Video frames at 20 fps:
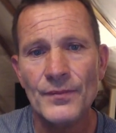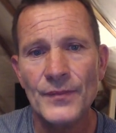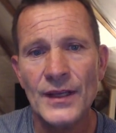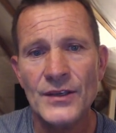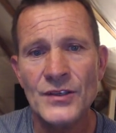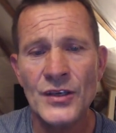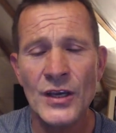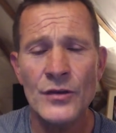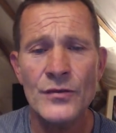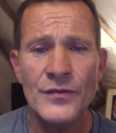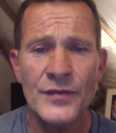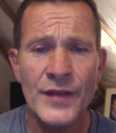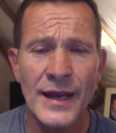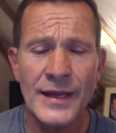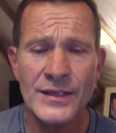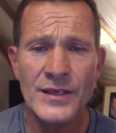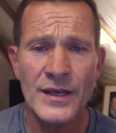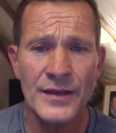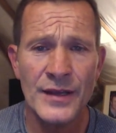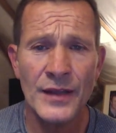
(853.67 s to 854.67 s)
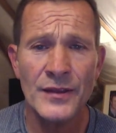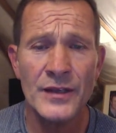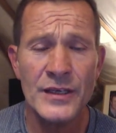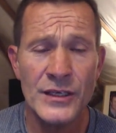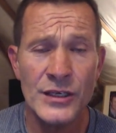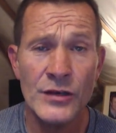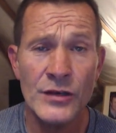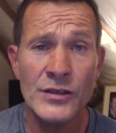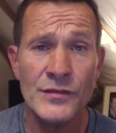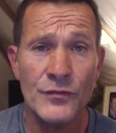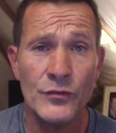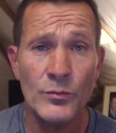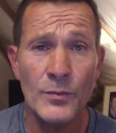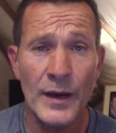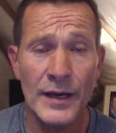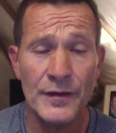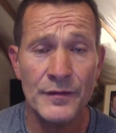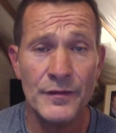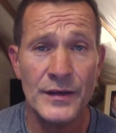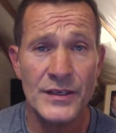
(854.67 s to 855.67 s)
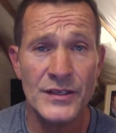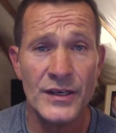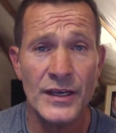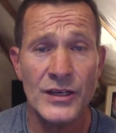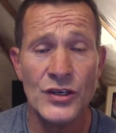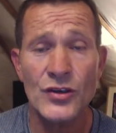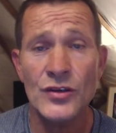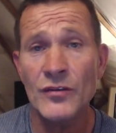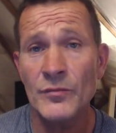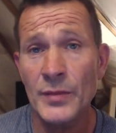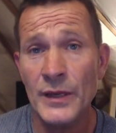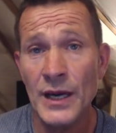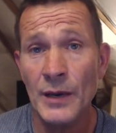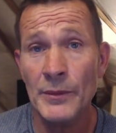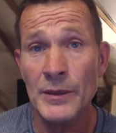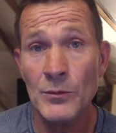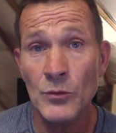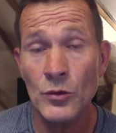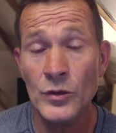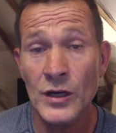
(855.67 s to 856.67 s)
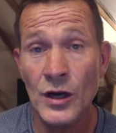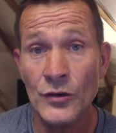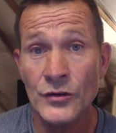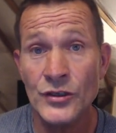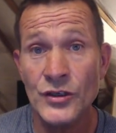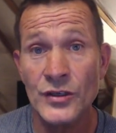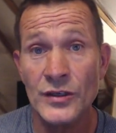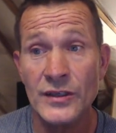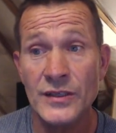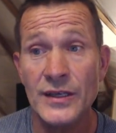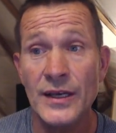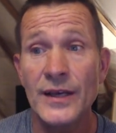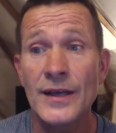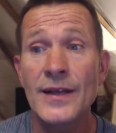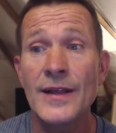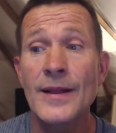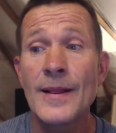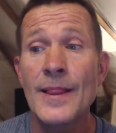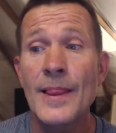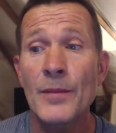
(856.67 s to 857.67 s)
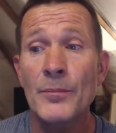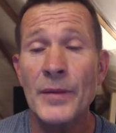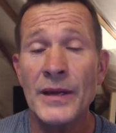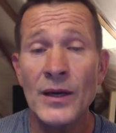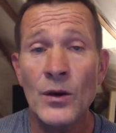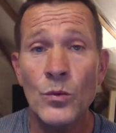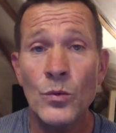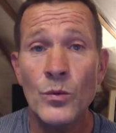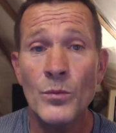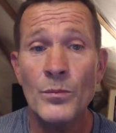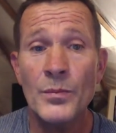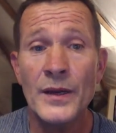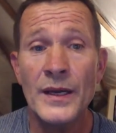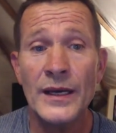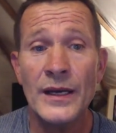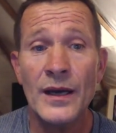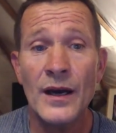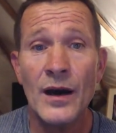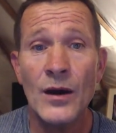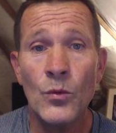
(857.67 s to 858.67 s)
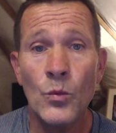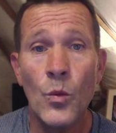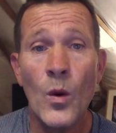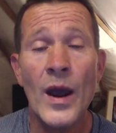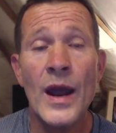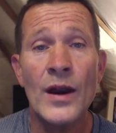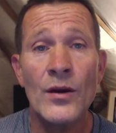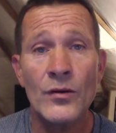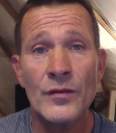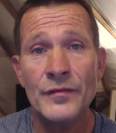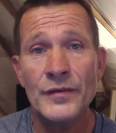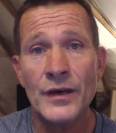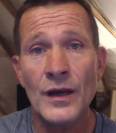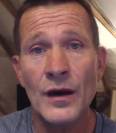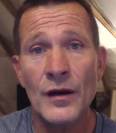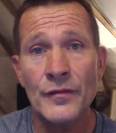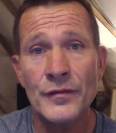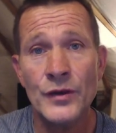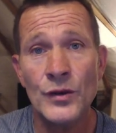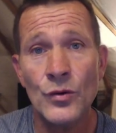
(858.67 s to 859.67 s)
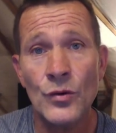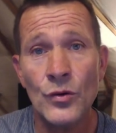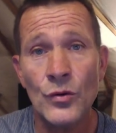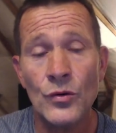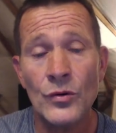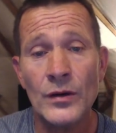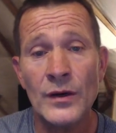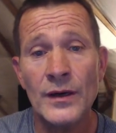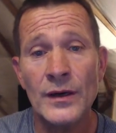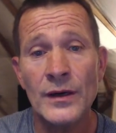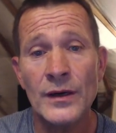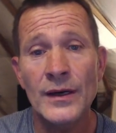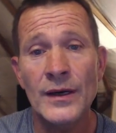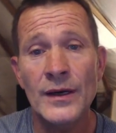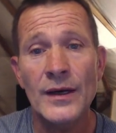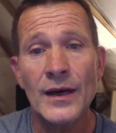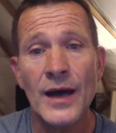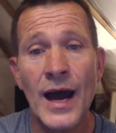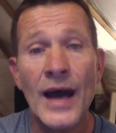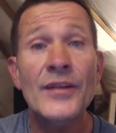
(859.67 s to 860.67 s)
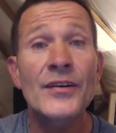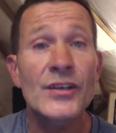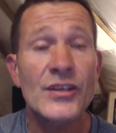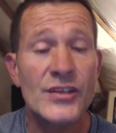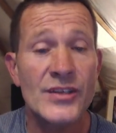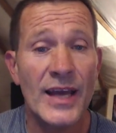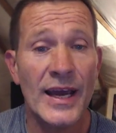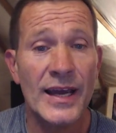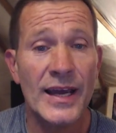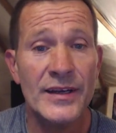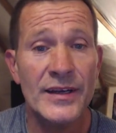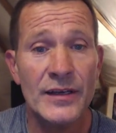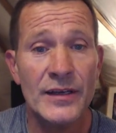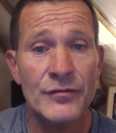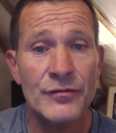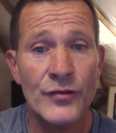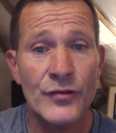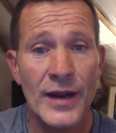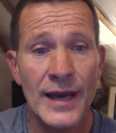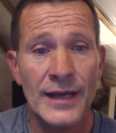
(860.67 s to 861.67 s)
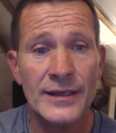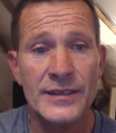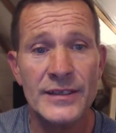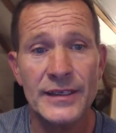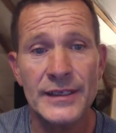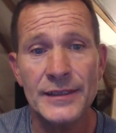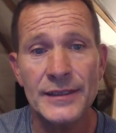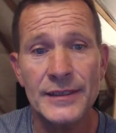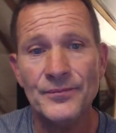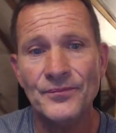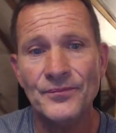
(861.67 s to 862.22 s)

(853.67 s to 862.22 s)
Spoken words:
So that's another useful manifestation of becoming more conscious, being aware of your understanding of reality.